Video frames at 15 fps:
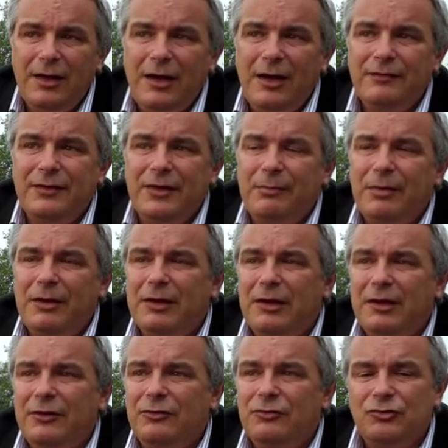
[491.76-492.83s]
Have there been
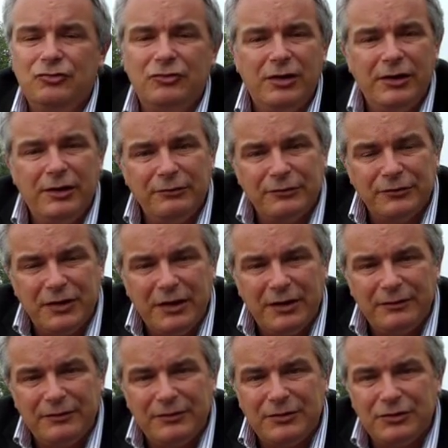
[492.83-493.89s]
clinical trials
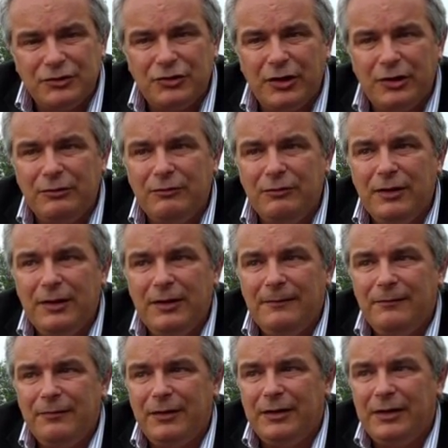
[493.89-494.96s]
done to show
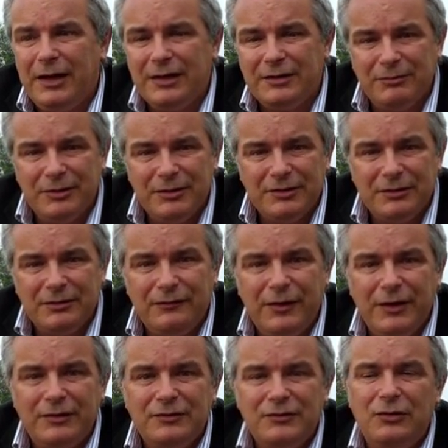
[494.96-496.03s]
that it has medicinal
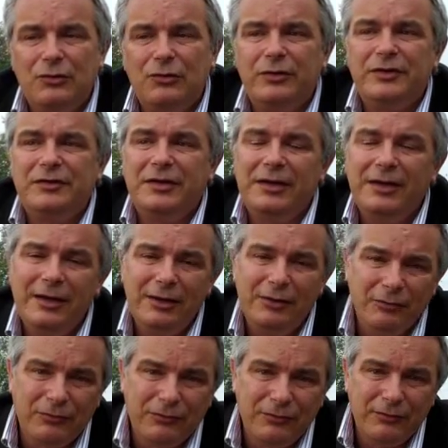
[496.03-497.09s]
effects, or is it a
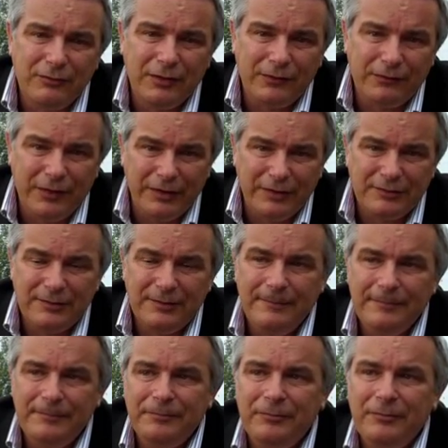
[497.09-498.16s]
health effect?
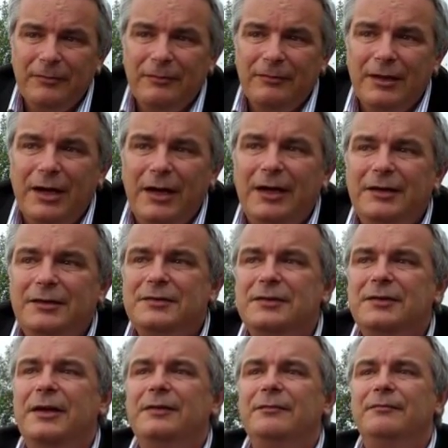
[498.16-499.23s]
And
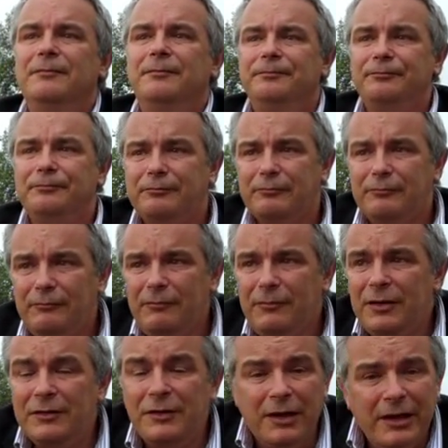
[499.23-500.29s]
then
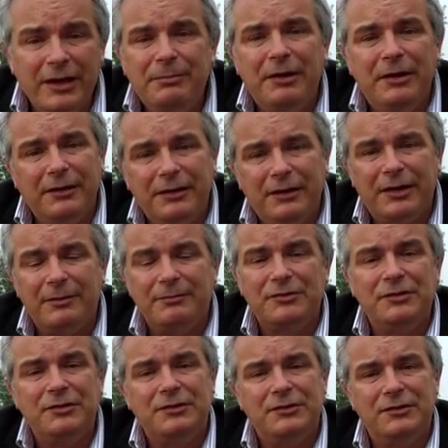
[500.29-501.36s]
the labelling
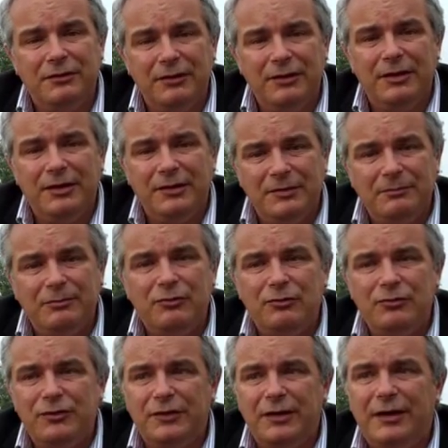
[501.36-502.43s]
is
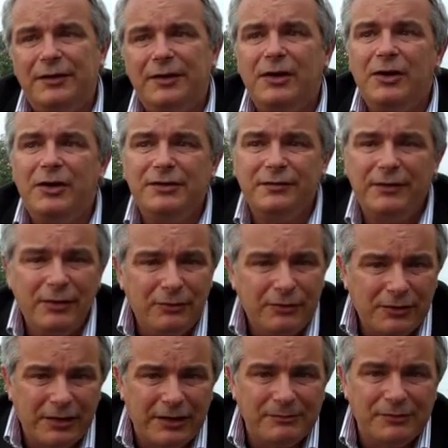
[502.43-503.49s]
important, and the kinds of
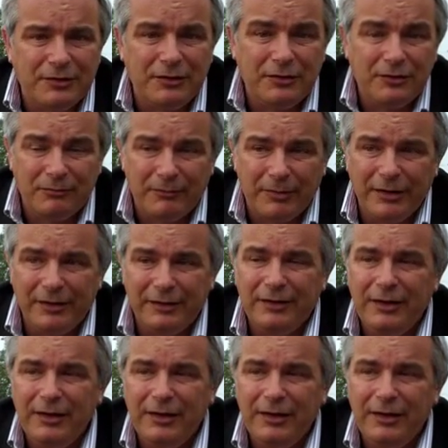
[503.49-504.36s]
health claims that you can make.